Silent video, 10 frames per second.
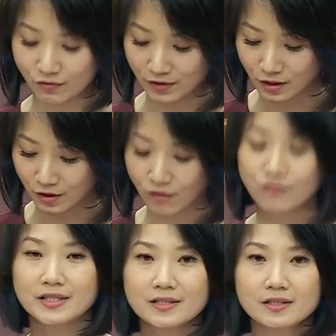of a
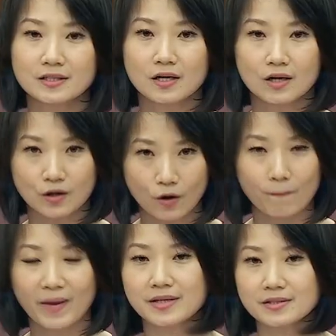confident,
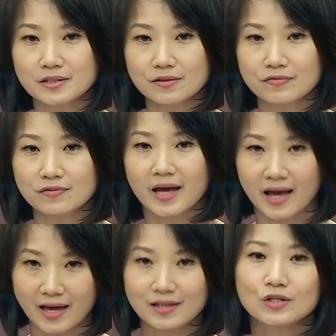competitive,
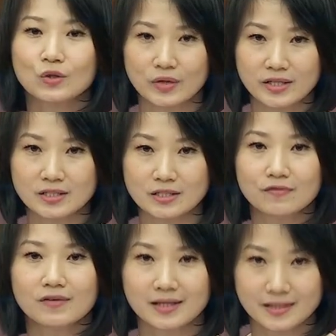and
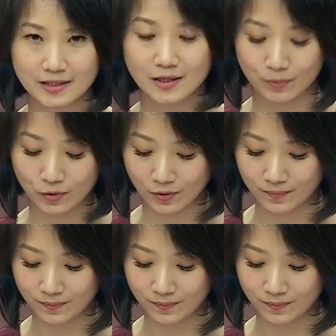cohesive Singapore.